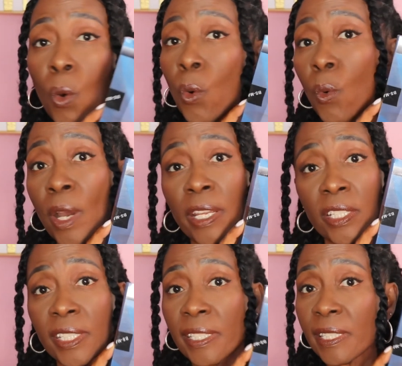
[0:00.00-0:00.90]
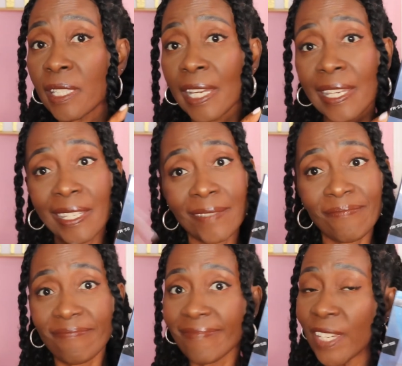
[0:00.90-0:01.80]
who want to just like
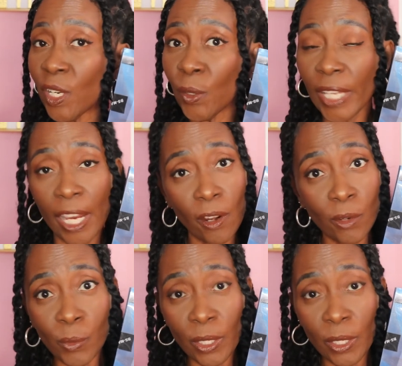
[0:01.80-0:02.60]
you know, carrying